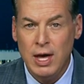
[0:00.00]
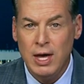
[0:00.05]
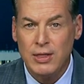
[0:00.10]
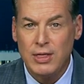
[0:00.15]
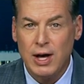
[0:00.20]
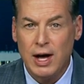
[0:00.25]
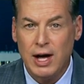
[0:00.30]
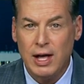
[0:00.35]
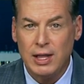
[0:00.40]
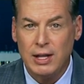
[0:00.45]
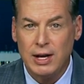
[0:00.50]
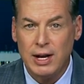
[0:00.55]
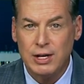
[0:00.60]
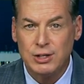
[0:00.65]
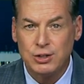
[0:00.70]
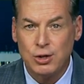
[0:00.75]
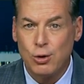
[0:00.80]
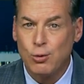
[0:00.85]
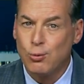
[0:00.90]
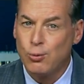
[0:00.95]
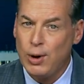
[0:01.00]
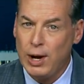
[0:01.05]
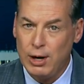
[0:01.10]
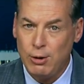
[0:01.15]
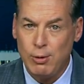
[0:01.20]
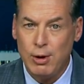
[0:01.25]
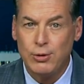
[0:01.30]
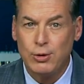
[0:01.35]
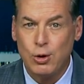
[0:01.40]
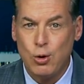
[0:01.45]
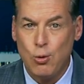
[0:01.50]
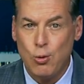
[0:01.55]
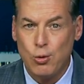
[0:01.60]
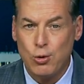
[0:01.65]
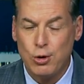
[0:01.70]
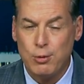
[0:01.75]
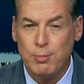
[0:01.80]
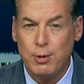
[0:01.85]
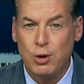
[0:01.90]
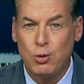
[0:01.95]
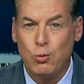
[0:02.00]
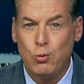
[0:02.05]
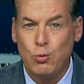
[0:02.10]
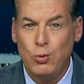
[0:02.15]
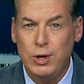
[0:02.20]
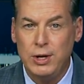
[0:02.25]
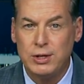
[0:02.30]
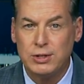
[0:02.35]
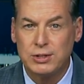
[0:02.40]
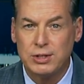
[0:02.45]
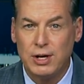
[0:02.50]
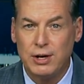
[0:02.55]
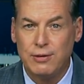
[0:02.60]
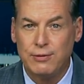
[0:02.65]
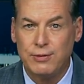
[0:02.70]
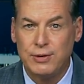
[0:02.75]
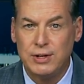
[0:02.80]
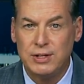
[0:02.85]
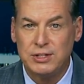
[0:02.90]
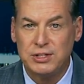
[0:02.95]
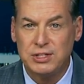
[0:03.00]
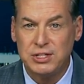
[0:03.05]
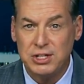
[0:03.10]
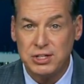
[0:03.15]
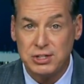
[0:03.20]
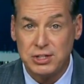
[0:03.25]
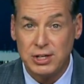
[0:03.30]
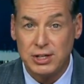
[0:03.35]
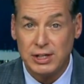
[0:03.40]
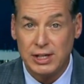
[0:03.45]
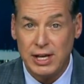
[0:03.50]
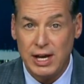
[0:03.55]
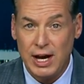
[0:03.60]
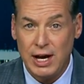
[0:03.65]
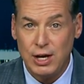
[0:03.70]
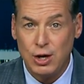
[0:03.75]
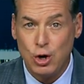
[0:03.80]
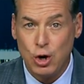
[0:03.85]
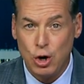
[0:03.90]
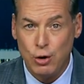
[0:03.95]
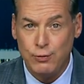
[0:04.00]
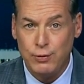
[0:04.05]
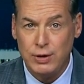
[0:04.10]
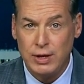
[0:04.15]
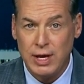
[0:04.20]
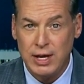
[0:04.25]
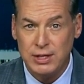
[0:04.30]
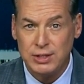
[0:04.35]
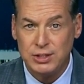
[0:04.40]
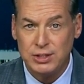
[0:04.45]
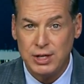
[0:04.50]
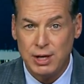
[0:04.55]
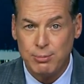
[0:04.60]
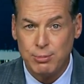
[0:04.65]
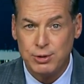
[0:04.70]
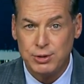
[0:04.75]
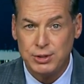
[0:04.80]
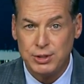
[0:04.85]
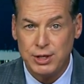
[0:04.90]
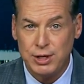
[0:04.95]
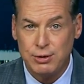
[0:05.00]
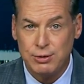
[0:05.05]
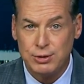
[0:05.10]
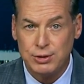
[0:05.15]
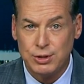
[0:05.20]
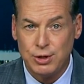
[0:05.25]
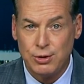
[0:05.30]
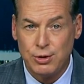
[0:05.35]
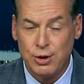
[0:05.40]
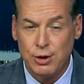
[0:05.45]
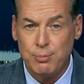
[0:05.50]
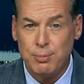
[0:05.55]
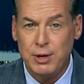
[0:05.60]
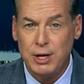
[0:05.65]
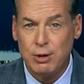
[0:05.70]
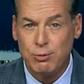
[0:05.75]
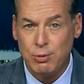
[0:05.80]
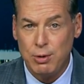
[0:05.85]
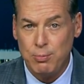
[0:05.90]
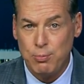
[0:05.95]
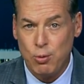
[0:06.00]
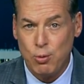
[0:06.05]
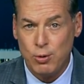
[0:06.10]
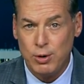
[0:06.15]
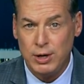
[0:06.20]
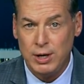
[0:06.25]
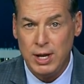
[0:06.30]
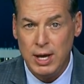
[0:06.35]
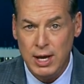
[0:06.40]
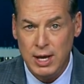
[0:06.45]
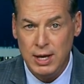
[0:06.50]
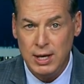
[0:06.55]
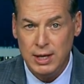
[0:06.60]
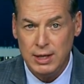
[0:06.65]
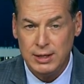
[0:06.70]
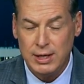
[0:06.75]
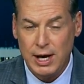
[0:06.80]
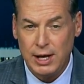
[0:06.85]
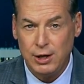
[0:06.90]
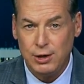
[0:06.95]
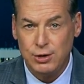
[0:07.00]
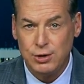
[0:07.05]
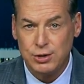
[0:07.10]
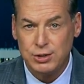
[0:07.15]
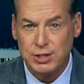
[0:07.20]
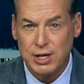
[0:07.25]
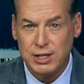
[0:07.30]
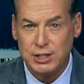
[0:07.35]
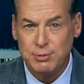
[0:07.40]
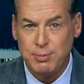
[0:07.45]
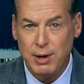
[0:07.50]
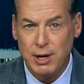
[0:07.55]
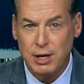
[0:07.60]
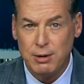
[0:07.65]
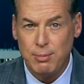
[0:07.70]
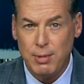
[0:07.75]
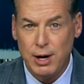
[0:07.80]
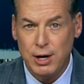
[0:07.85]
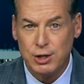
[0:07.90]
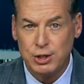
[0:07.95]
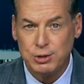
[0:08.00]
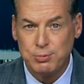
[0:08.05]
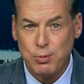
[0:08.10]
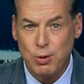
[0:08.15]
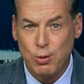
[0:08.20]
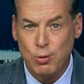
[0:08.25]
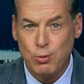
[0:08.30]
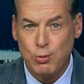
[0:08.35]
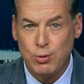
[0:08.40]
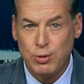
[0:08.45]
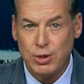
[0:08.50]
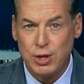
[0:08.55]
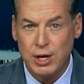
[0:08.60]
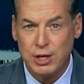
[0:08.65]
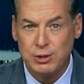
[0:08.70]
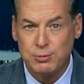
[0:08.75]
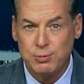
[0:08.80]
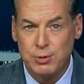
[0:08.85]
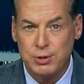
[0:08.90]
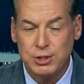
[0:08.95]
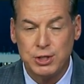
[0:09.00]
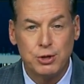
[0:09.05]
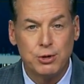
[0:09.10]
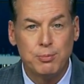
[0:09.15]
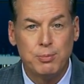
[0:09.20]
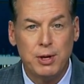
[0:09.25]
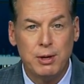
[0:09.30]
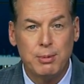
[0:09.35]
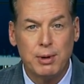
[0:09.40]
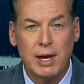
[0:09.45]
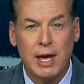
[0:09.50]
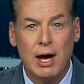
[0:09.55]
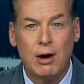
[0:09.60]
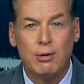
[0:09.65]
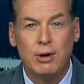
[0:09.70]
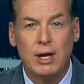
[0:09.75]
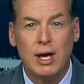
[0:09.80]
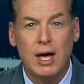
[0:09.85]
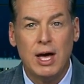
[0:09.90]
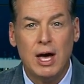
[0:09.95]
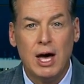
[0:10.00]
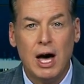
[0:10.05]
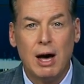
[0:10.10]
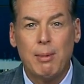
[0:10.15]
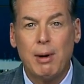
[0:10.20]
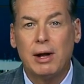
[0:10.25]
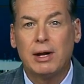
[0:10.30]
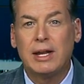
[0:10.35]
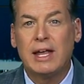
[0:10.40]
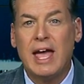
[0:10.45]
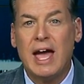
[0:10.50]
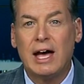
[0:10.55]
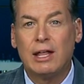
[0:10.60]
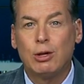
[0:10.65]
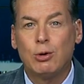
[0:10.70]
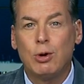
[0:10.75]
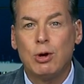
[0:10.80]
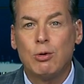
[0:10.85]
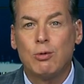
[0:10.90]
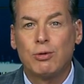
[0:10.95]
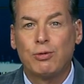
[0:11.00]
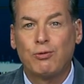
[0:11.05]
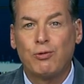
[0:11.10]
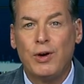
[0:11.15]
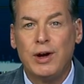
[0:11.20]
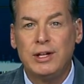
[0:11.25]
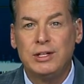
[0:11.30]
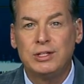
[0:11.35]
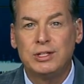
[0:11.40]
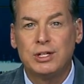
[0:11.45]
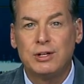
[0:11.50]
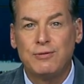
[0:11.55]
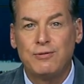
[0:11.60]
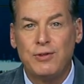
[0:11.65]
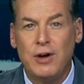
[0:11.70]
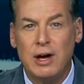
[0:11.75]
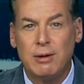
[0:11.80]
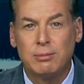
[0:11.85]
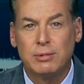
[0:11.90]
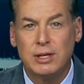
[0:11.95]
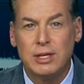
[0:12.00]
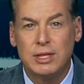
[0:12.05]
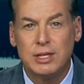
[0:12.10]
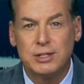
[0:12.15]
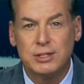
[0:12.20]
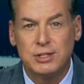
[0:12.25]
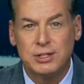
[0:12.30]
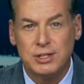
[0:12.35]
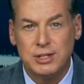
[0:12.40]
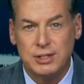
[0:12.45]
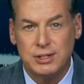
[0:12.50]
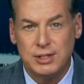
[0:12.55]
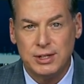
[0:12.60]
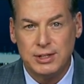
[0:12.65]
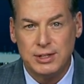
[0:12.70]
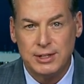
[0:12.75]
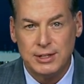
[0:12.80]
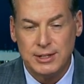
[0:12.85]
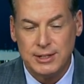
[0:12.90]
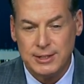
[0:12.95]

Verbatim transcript: The holidays are right around the corner, but weeks of consistently high COVID case numbers in Arizona are being reported. Nine on your side's Megan Meyer spoke with experts here in Pima County about gathering with friends and family this season.